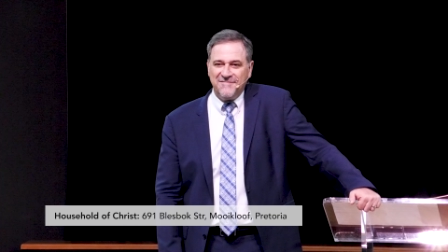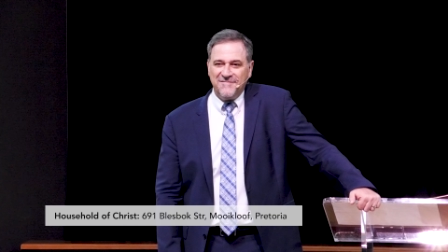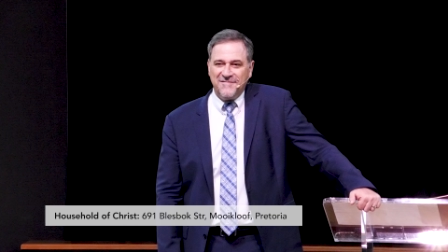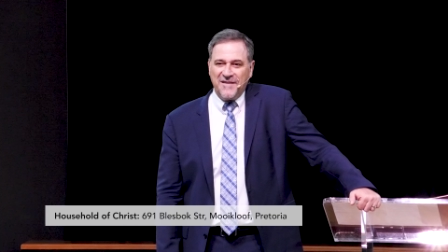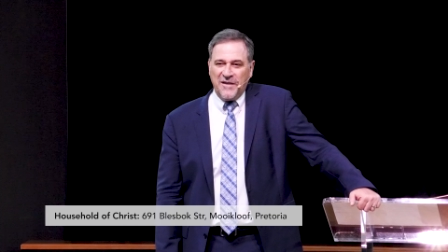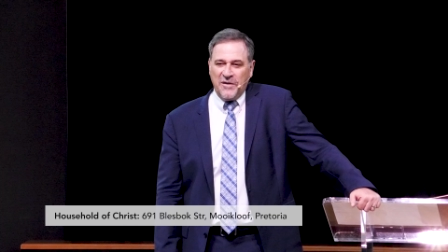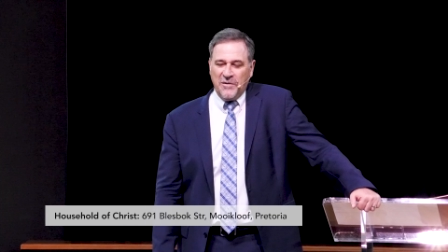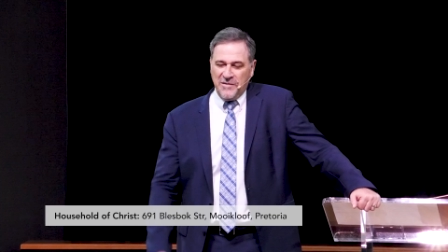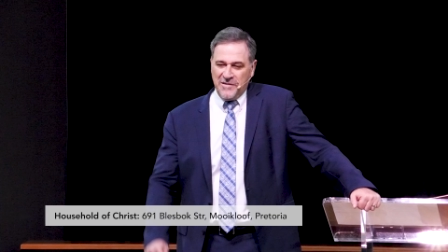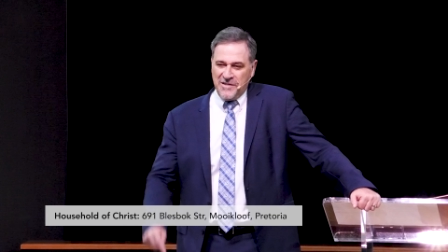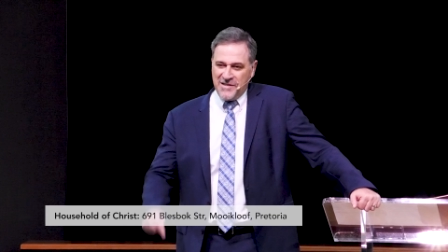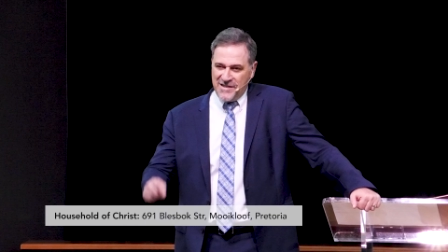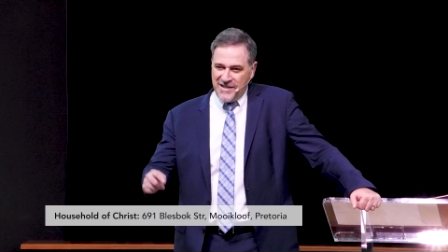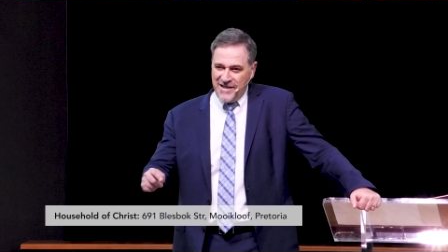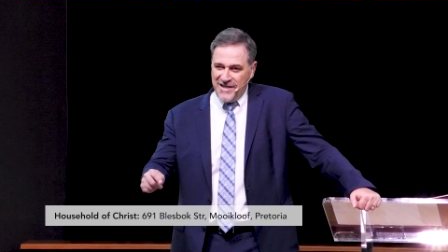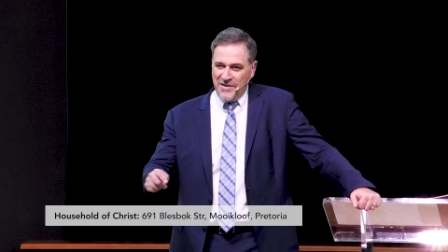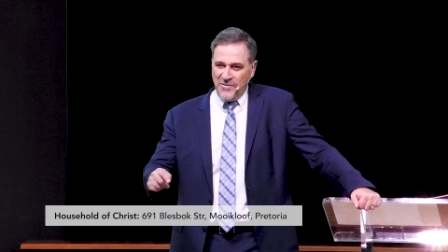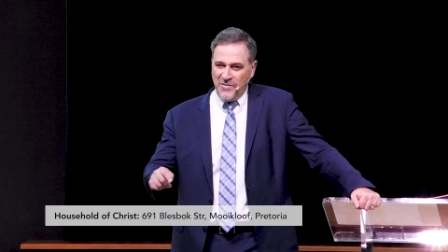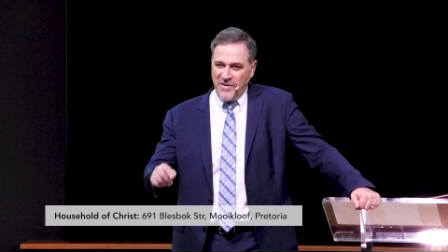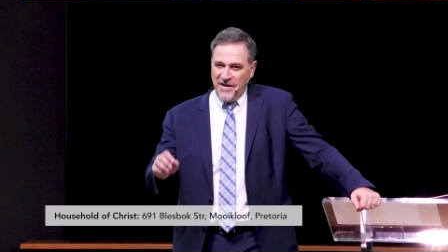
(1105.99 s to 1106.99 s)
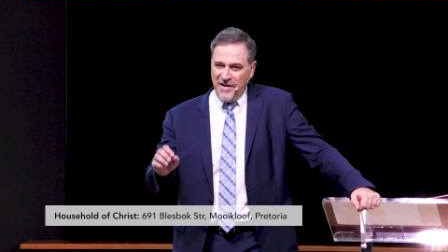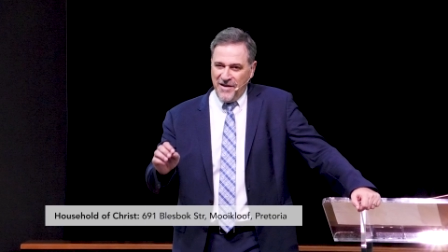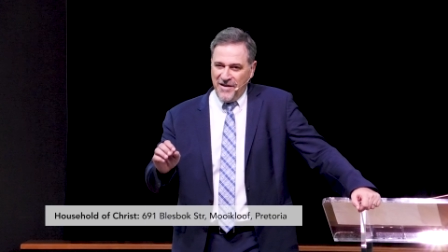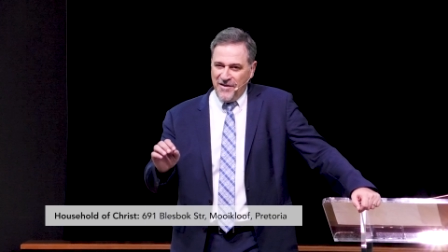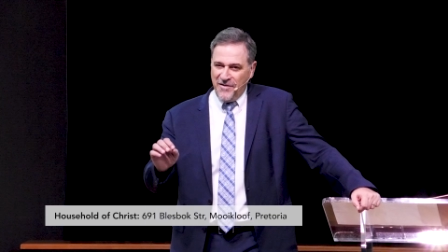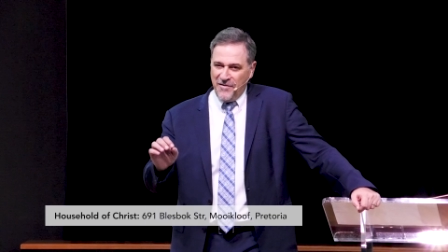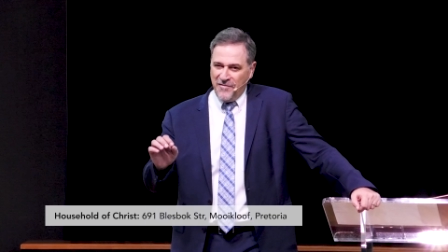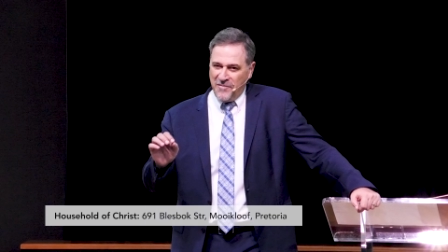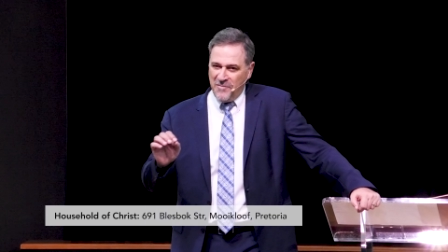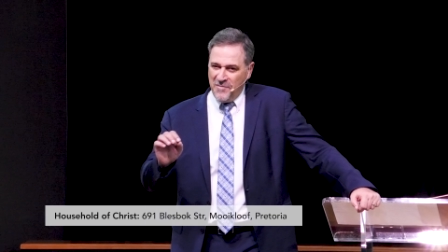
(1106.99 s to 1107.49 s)
you'll see when
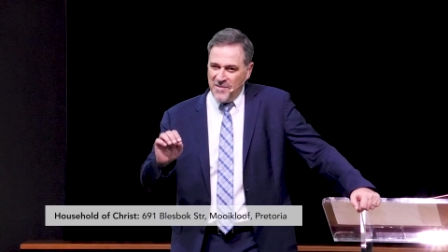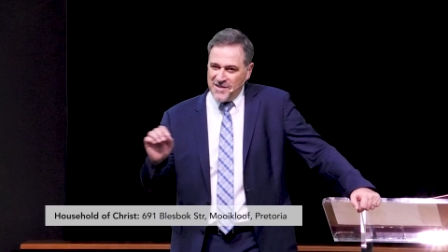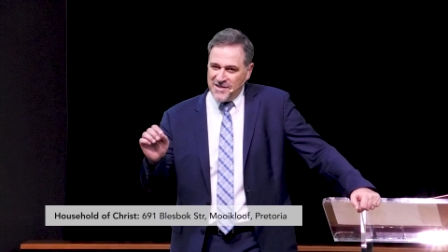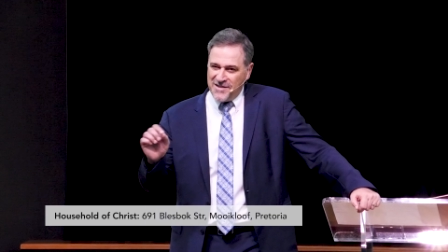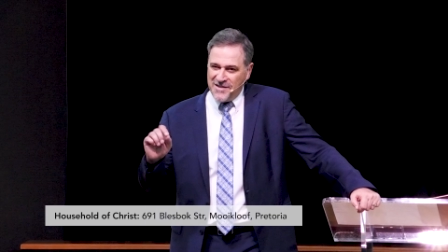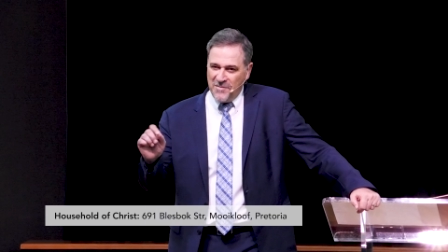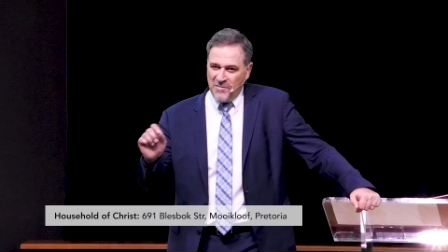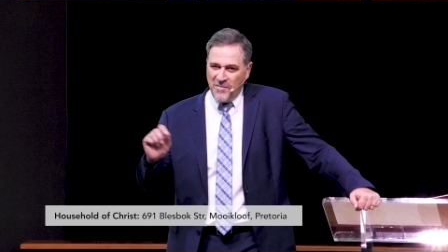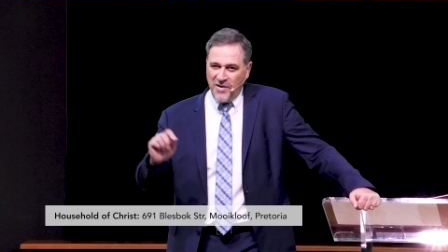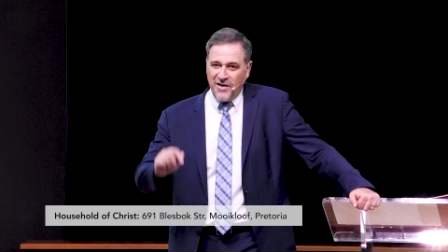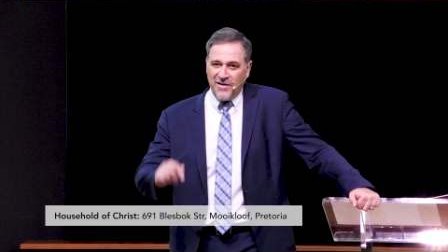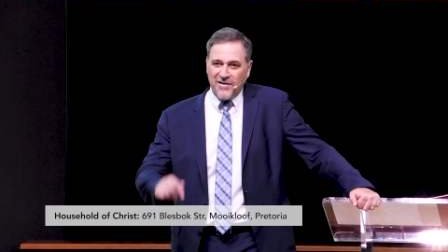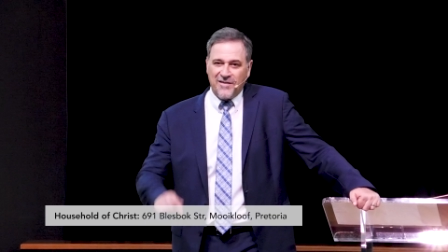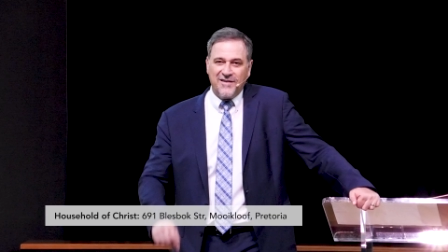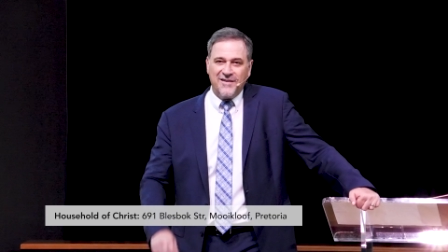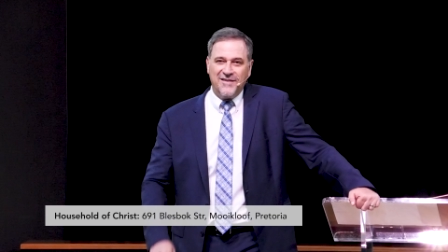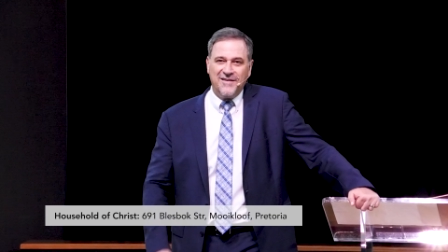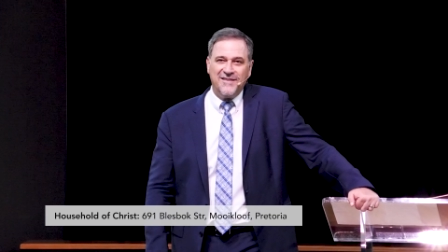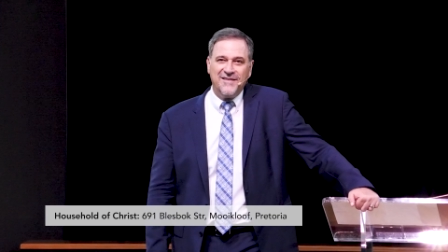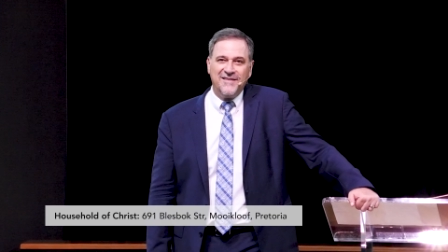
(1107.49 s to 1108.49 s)
you've missed the mark